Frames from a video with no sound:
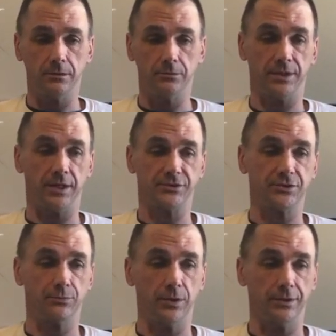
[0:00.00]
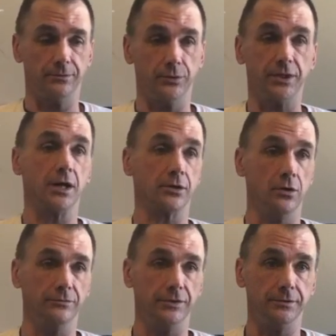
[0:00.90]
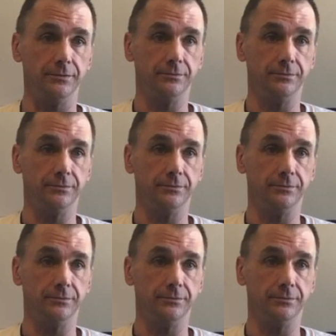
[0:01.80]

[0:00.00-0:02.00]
that's when we got COVID.